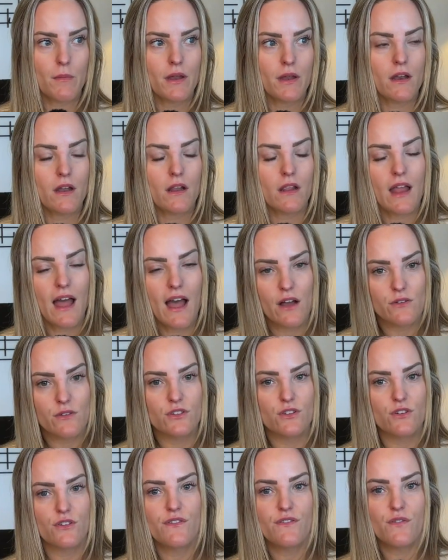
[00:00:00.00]
but it
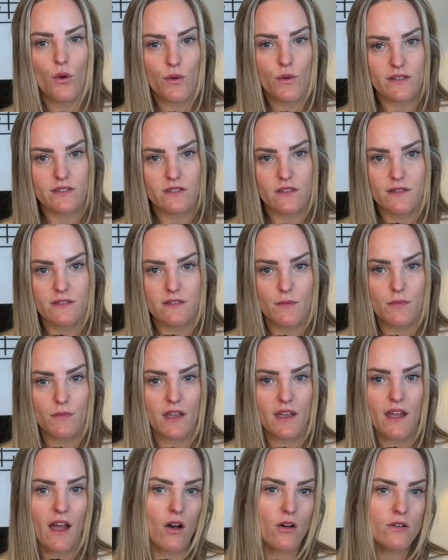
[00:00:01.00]
allows you to focus on
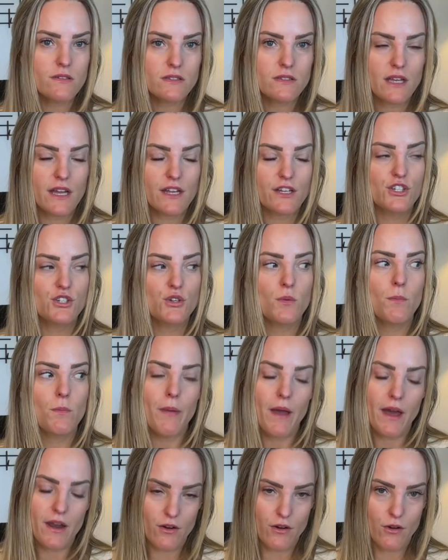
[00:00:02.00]
something else and do
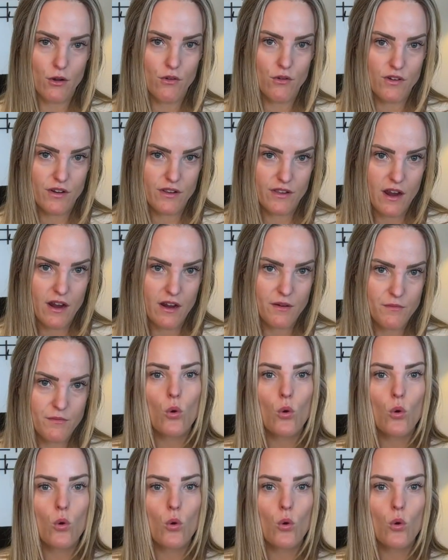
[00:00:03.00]
better over there.